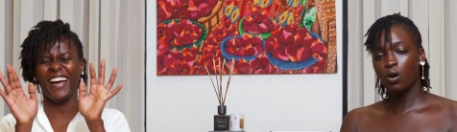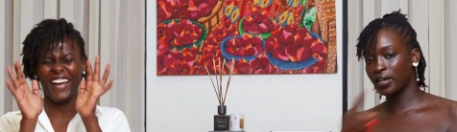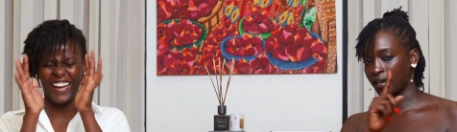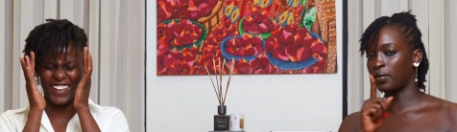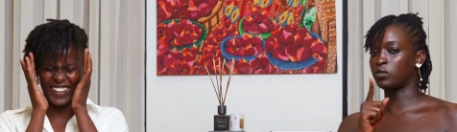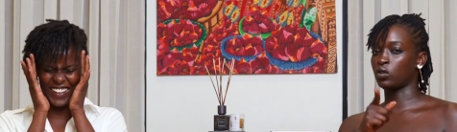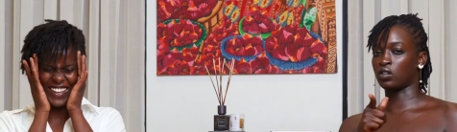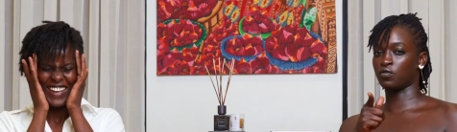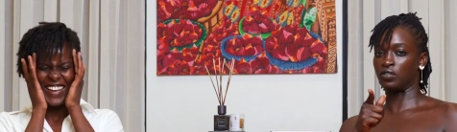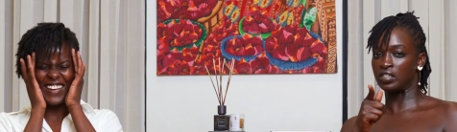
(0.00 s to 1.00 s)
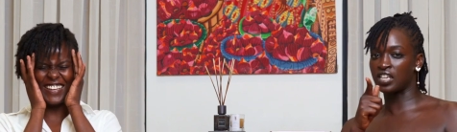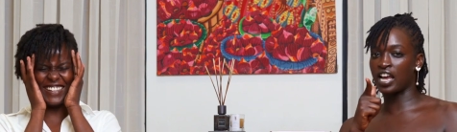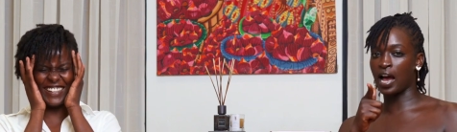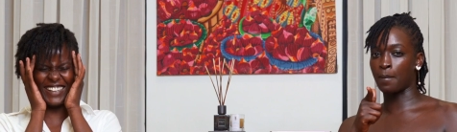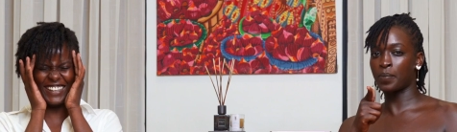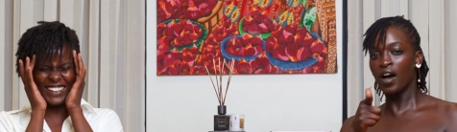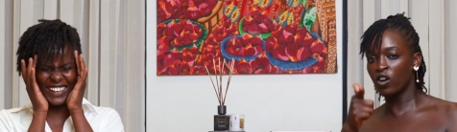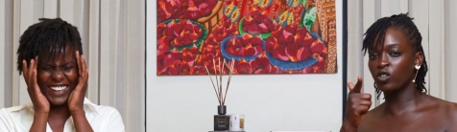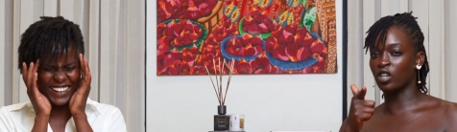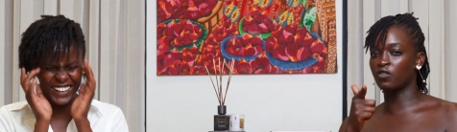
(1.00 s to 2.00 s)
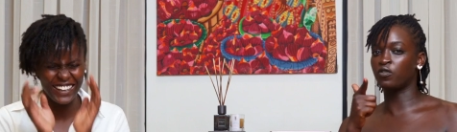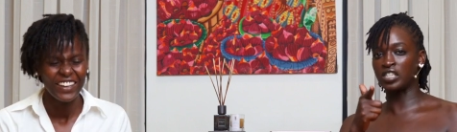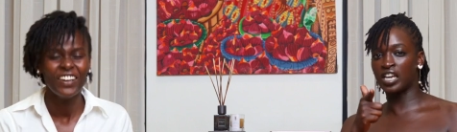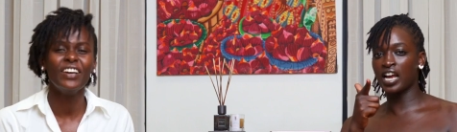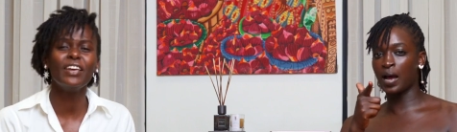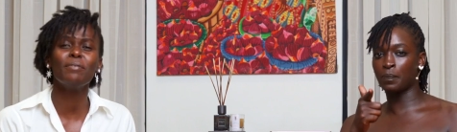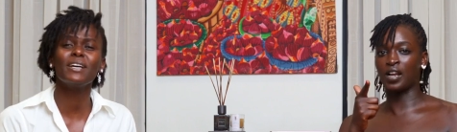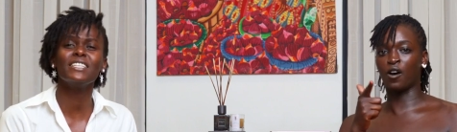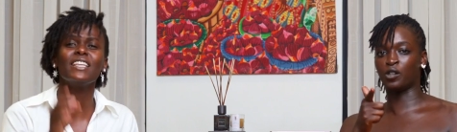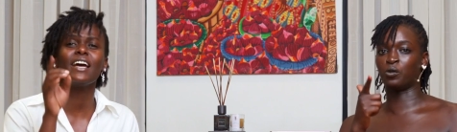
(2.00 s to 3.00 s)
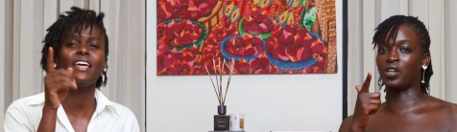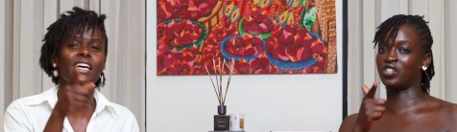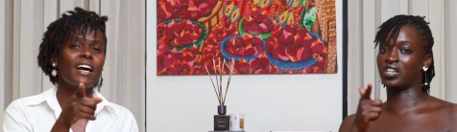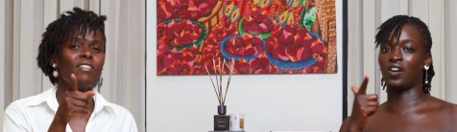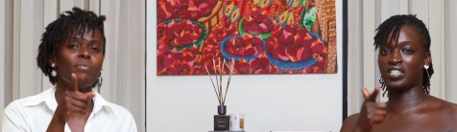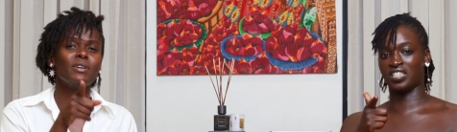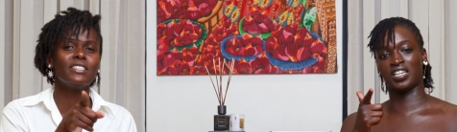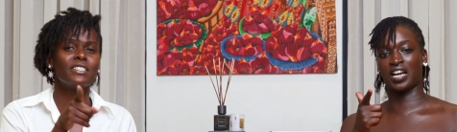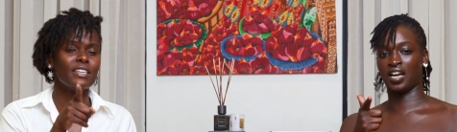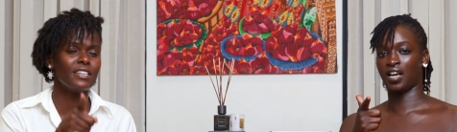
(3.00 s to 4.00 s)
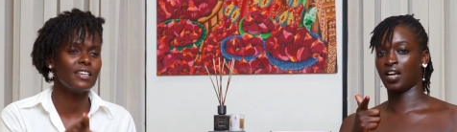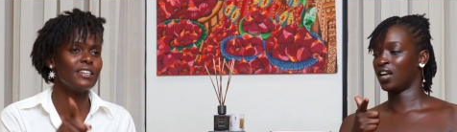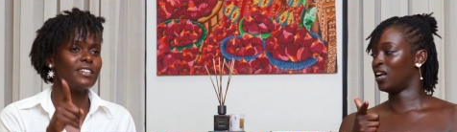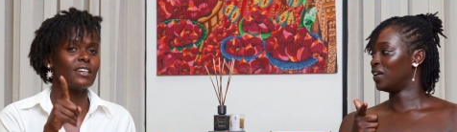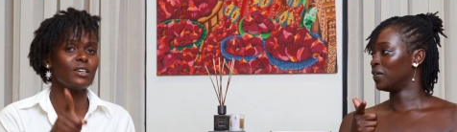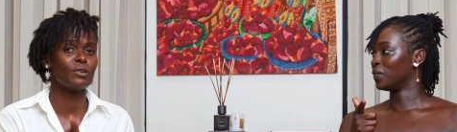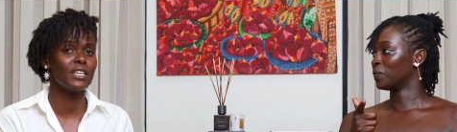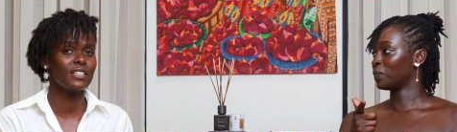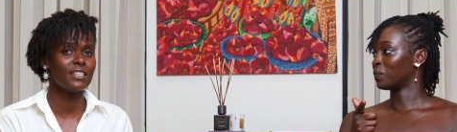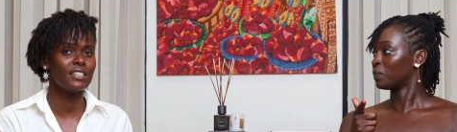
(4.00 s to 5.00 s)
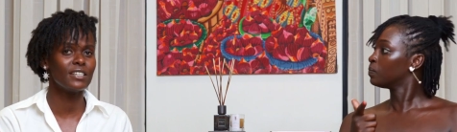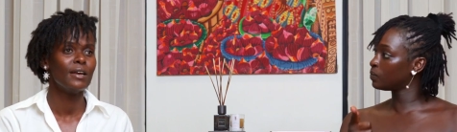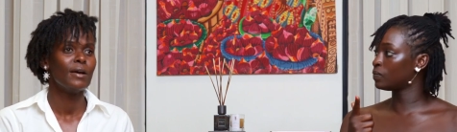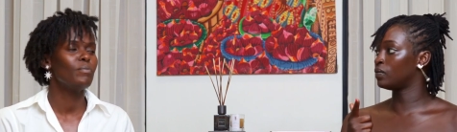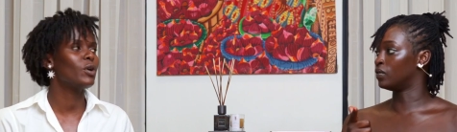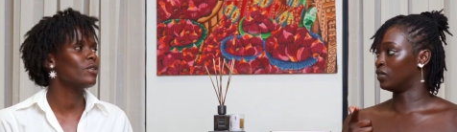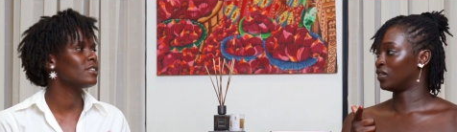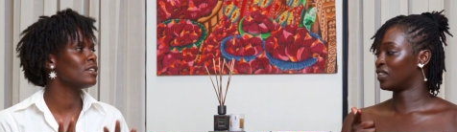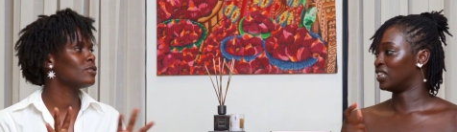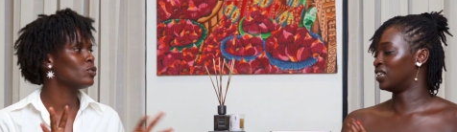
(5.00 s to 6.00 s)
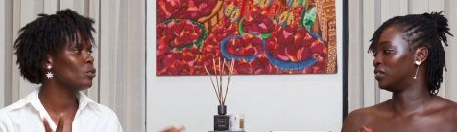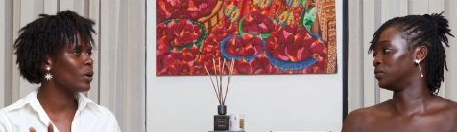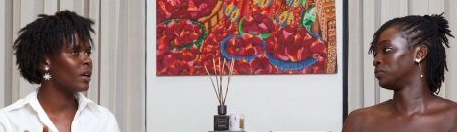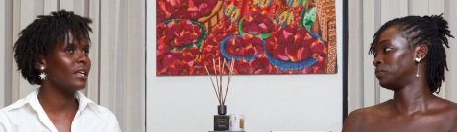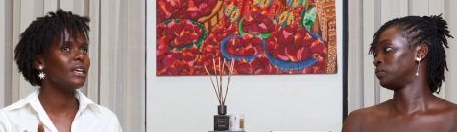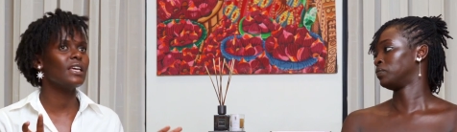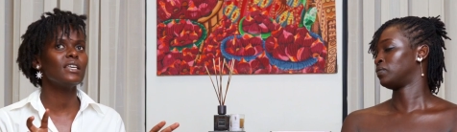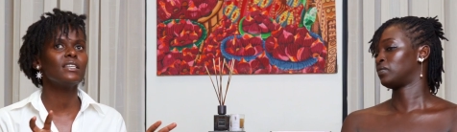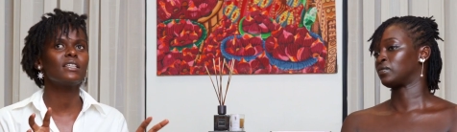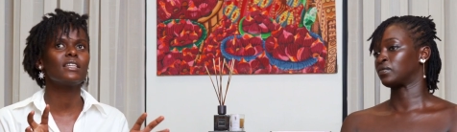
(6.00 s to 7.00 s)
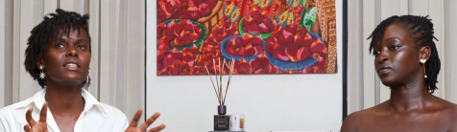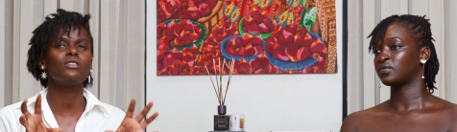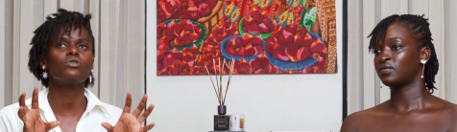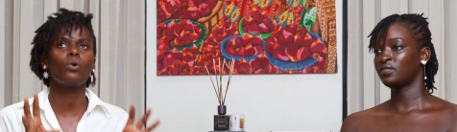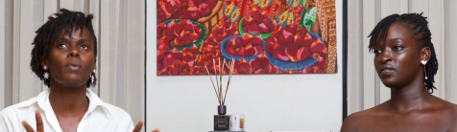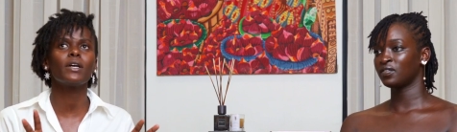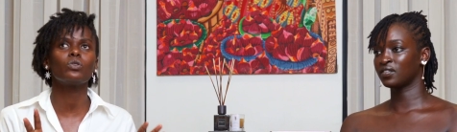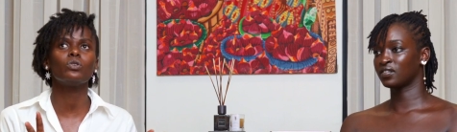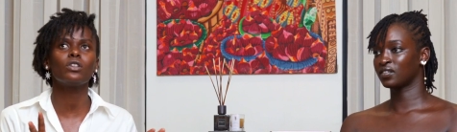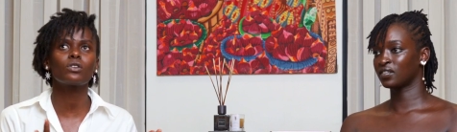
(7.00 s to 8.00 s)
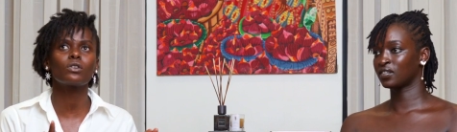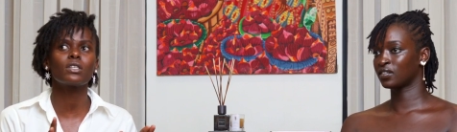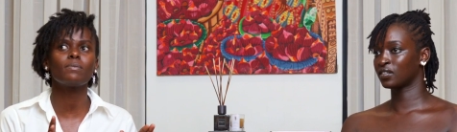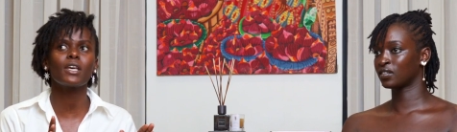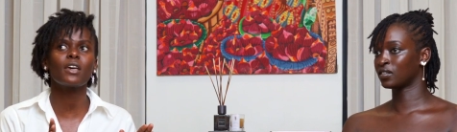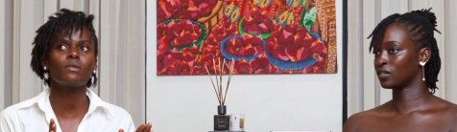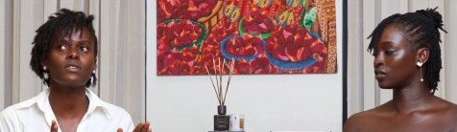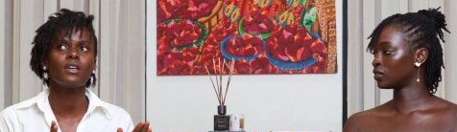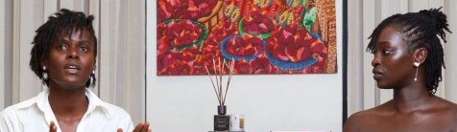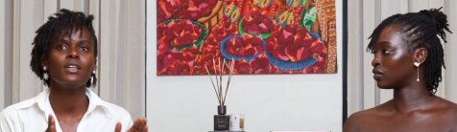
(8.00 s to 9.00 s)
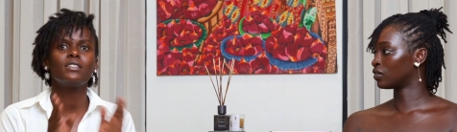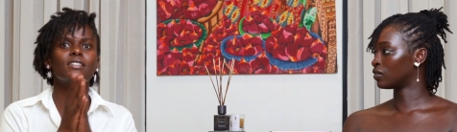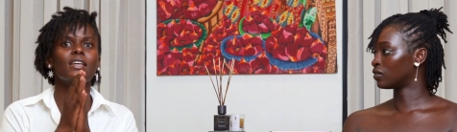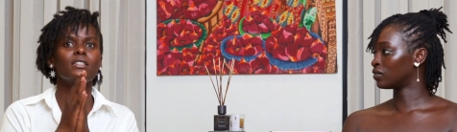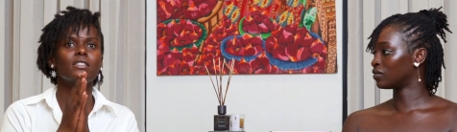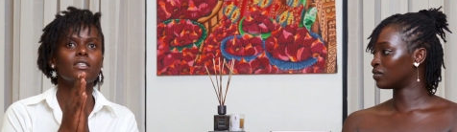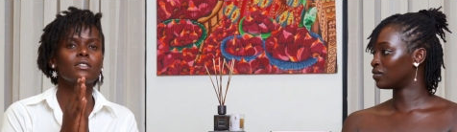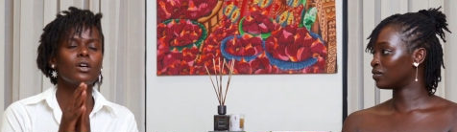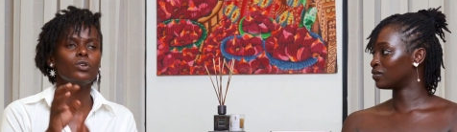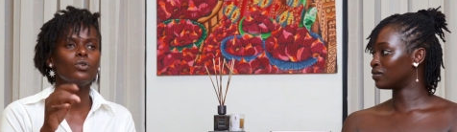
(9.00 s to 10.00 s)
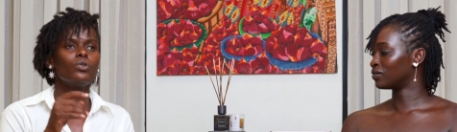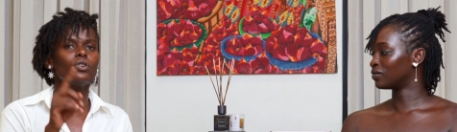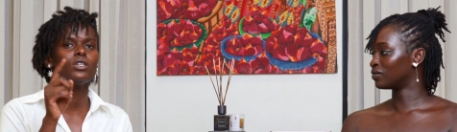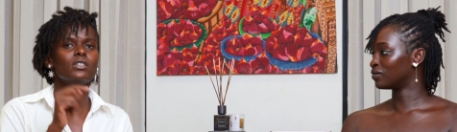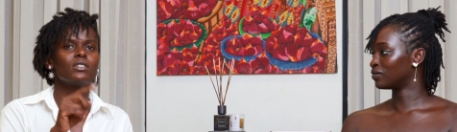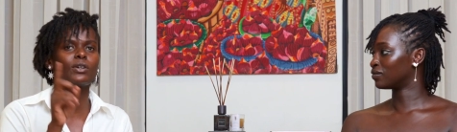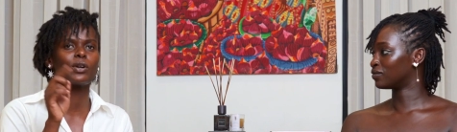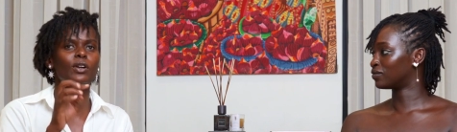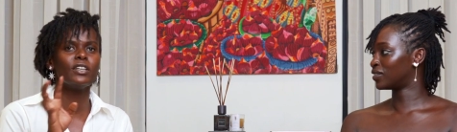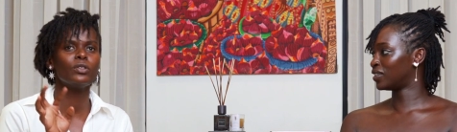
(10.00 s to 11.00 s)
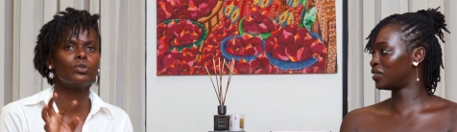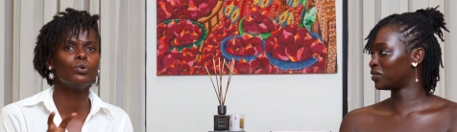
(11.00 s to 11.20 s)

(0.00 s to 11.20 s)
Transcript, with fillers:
Speaker 1: no wonder watu watatufungia hii app au watu watatufungia hii app na watu wajinga wajinga
Speaker 2: hmm. because there's you they, they, there's so much on tiktok sometimes it starts as you you're just scrolling